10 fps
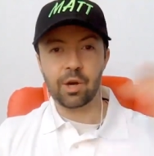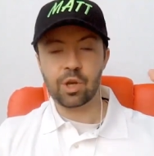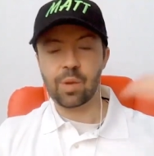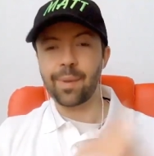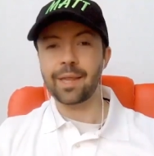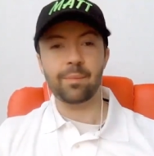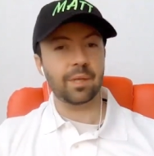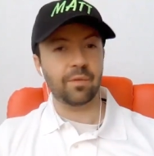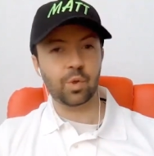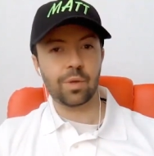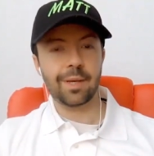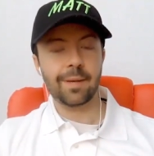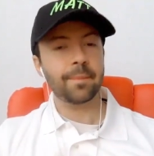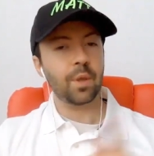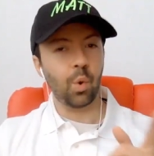You can buy them individually
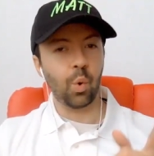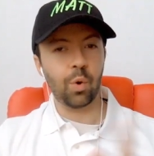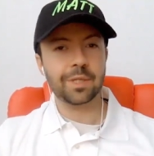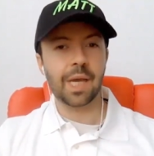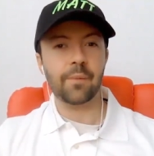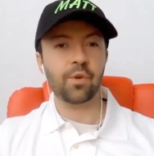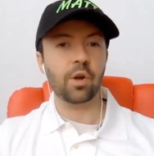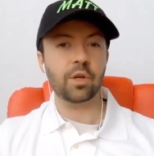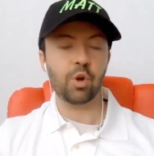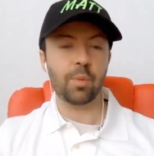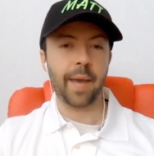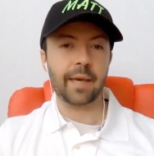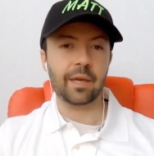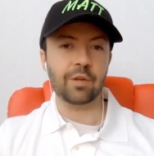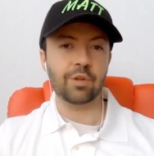or sign up for our hero
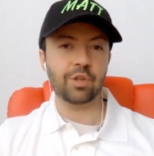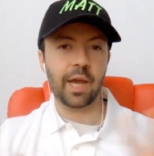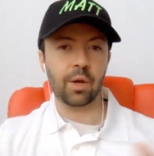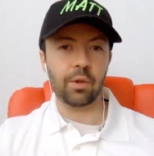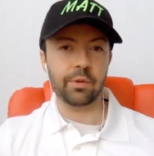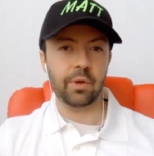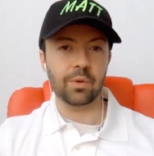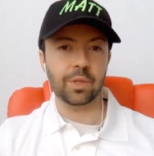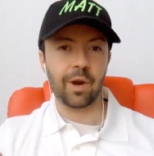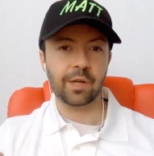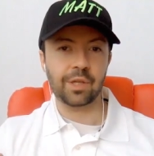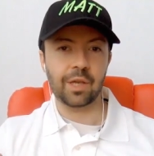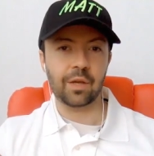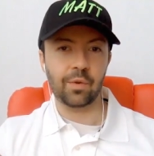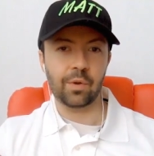package, and all of those are actually
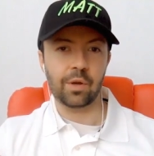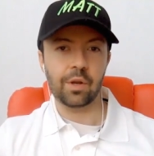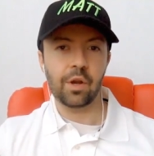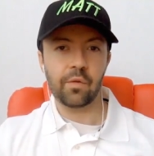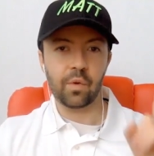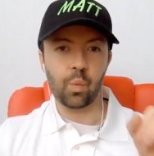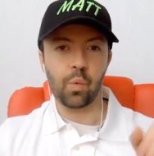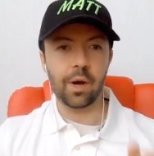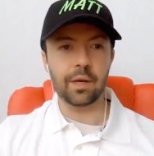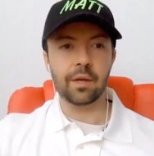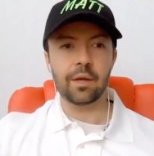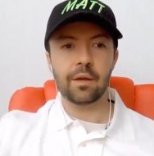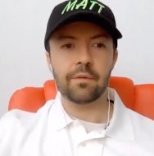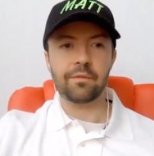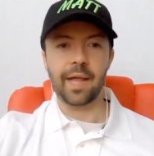included for one
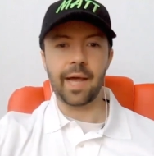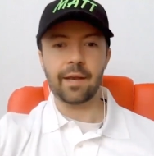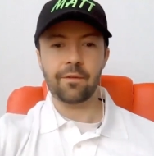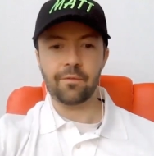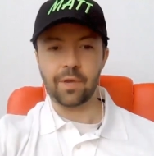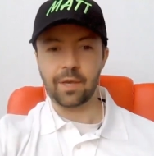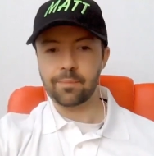flat fee.